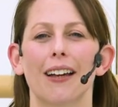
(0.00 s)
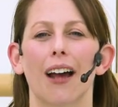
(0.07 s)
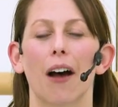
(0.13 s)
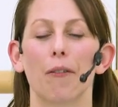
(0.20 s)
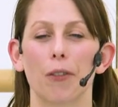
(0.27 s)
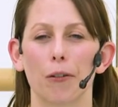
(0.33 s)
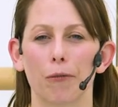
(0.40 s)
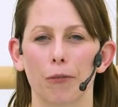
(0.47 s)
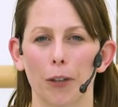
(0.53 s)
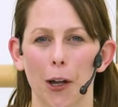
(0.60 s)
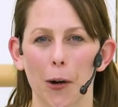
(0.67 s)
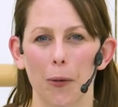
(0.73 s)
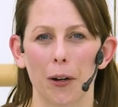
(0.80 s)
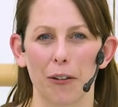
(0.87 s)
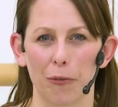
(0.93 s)
of the
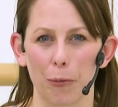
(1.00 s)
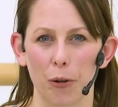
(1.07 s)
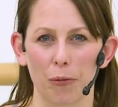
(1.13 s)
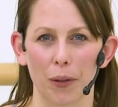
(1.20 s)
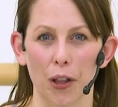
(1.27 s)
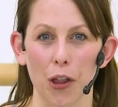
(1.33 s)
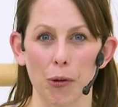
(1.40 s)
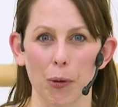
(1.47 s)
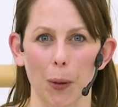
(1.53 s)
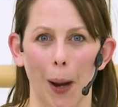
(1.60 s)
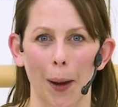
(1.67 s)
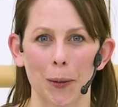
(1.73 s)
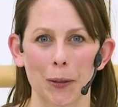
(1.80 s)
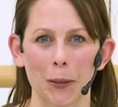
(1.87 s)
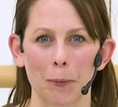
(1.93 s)
flow of movement
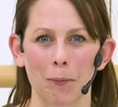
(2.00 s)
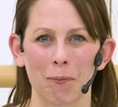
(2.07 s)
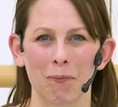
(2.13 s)
throughout.